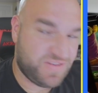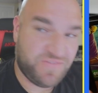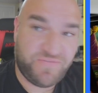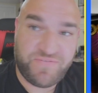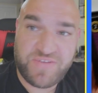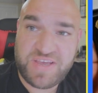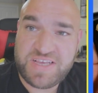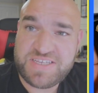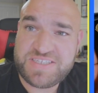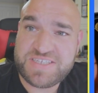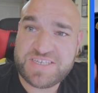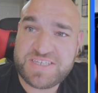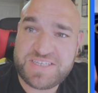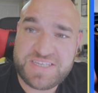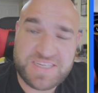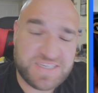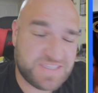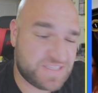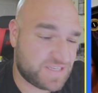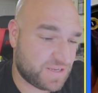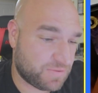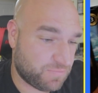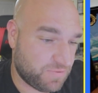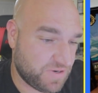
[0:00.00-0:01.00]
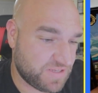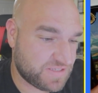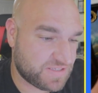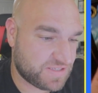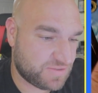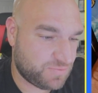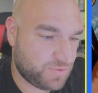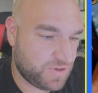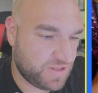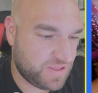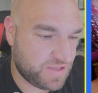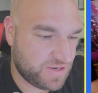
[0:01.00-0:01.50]
the face of Disney. What
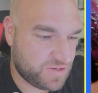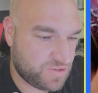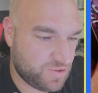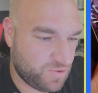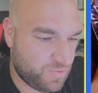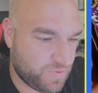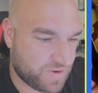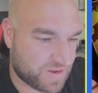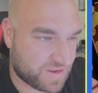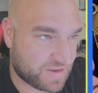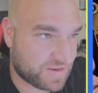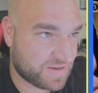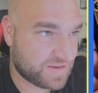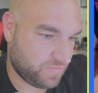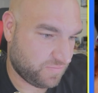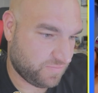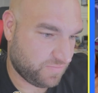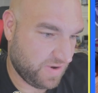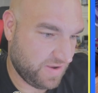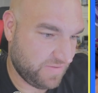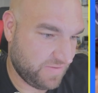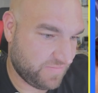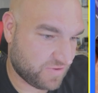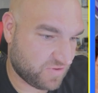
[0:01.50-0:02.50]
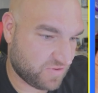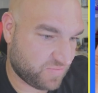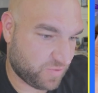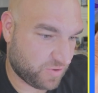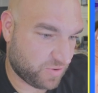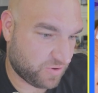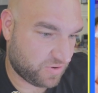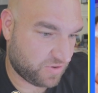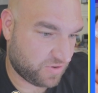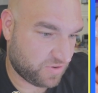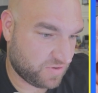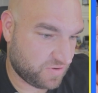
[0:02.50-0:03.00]
are they doing?
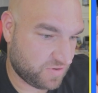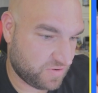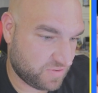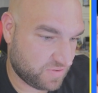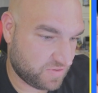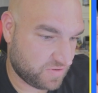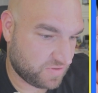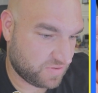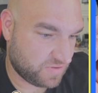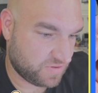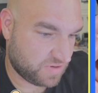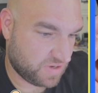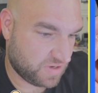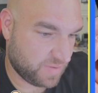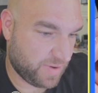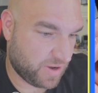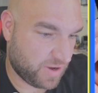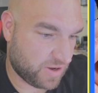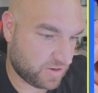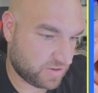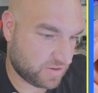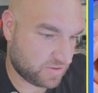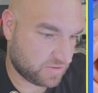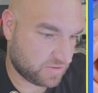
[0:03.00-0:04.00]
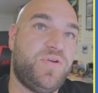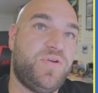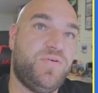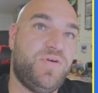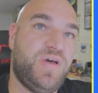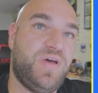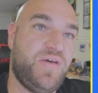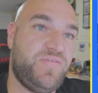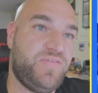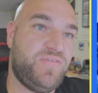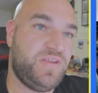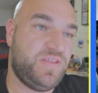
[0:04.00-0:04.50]
Ravensburger. Come on. don't
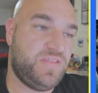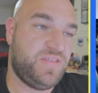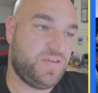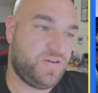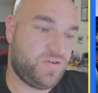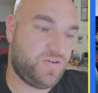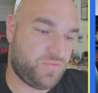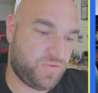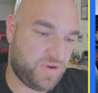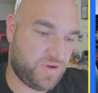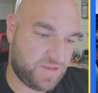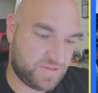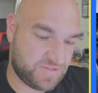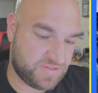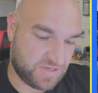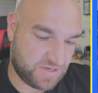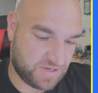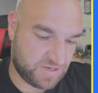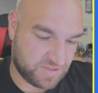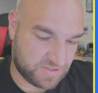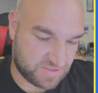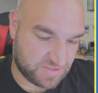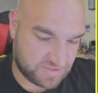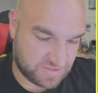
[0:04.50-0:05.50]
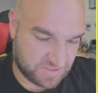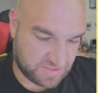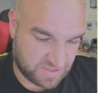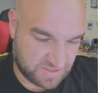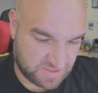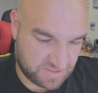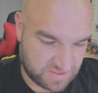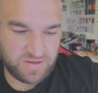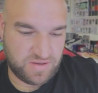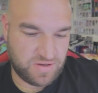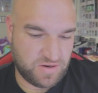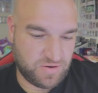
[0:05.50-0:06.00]
have anything crazy out of this set.
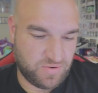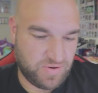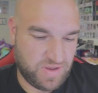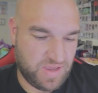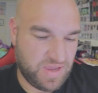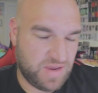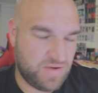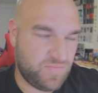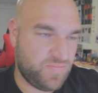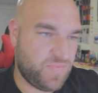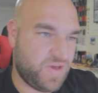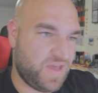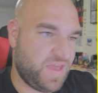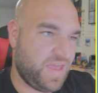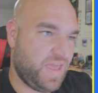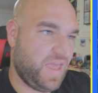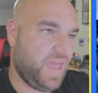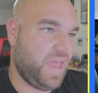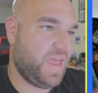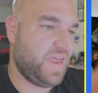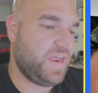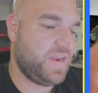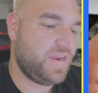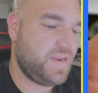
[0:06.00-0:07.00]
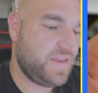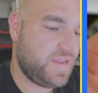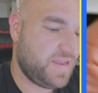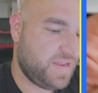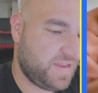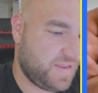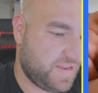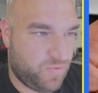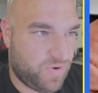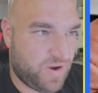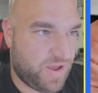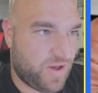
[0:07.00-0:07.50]
You know, in my head,
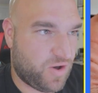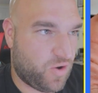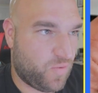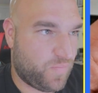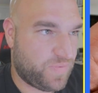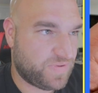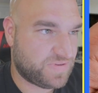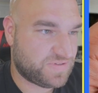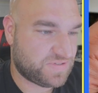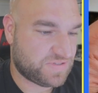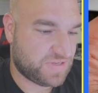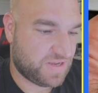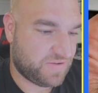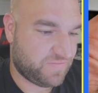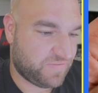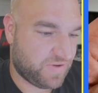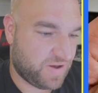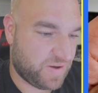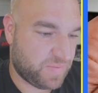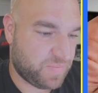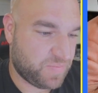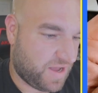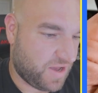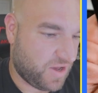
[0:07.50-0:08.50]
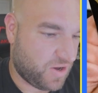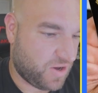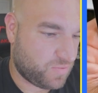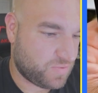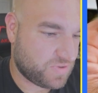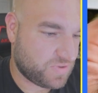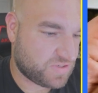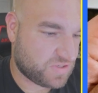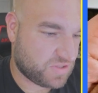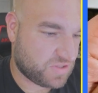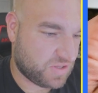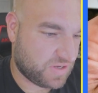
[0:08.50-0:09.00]
when I open stuff up, I
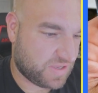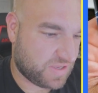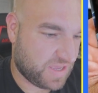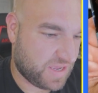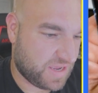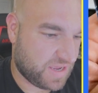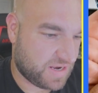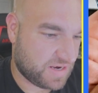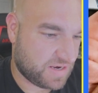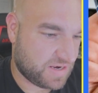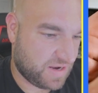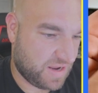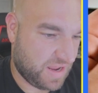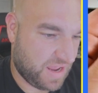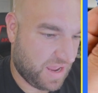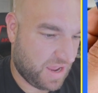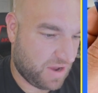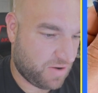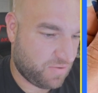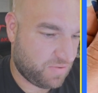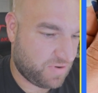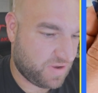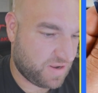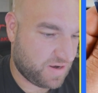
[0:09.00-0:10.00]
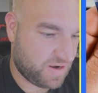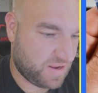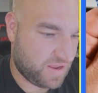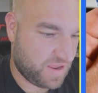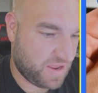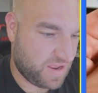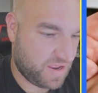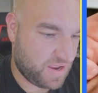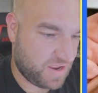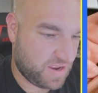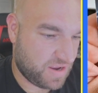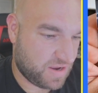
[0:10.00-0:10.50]
always look at how can
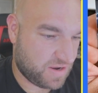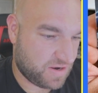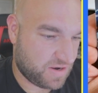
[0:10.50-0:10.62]
I